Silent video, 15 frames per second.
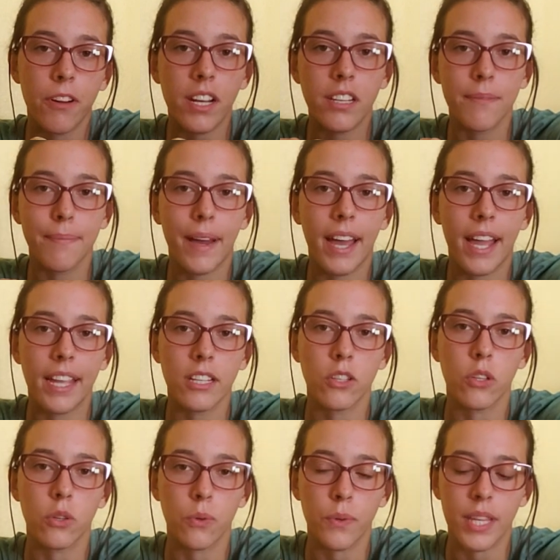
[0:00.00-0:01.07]
friend of mine
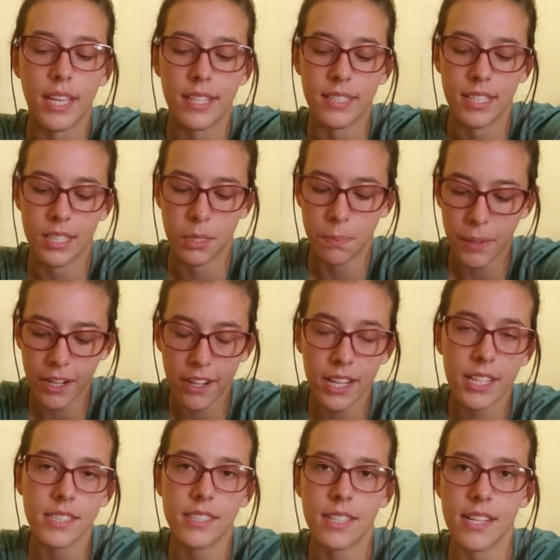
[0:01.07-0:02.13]
who is
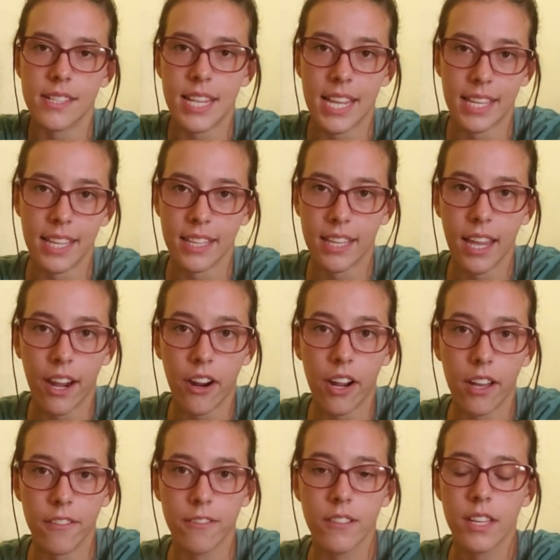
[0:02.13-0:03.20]
experienced in taking
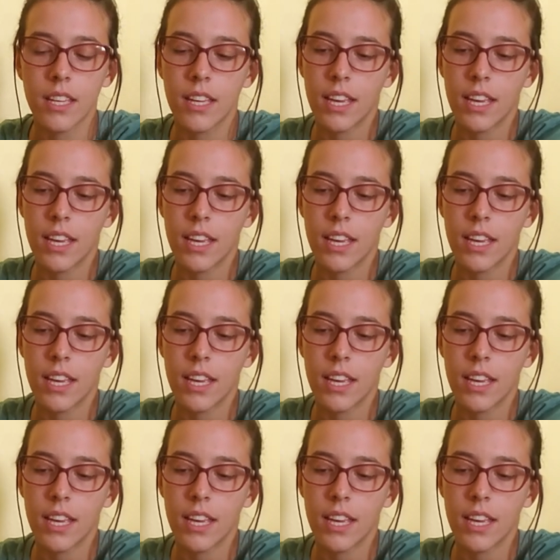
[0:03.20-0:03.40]
care of